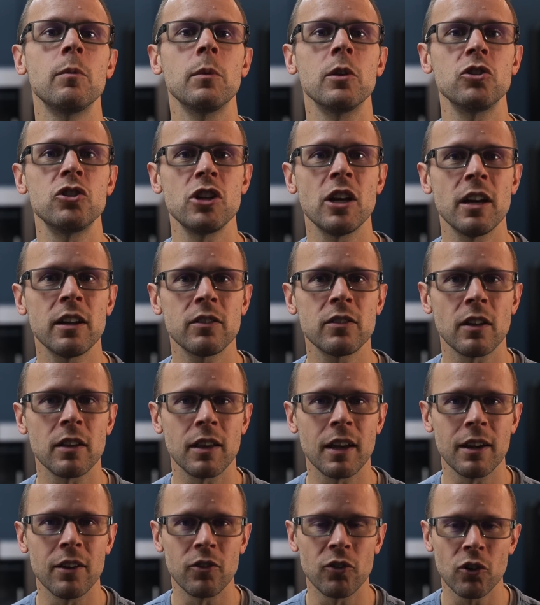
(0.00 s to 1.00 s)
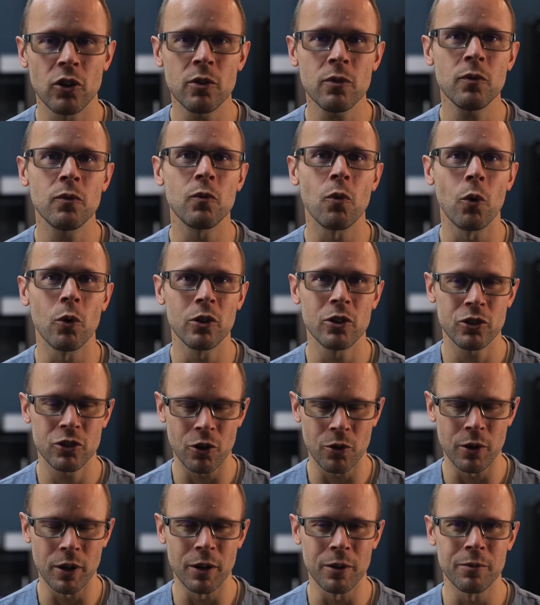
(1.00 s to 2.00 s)
them the chance that they deserve for the
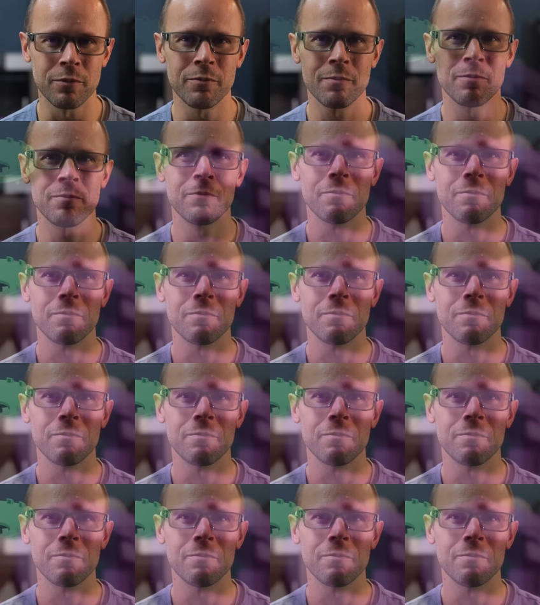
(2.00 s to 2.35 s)
showdown.